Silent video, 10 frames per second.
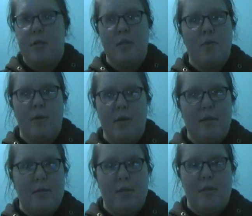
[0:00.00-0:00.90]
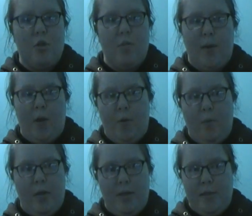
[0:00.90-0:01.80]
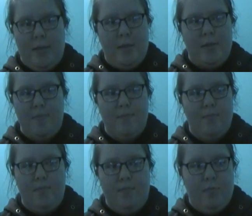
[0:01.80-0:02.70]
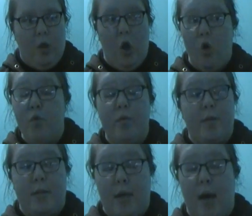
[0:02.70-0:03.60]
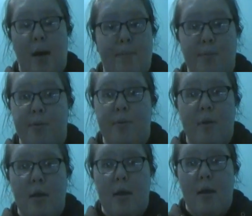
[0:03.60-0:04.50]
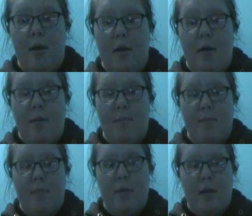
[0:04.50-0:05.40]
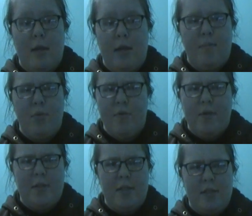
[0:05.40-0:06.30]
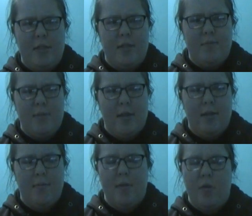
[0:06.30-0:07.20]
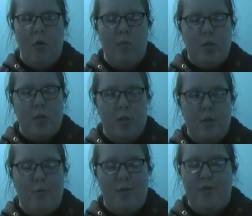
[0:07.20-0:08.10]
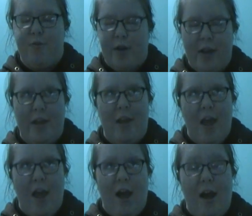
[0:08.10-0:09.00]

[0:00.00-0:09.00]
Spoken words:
Soren's humor was over the top. In previous seasons, it was like it was funny.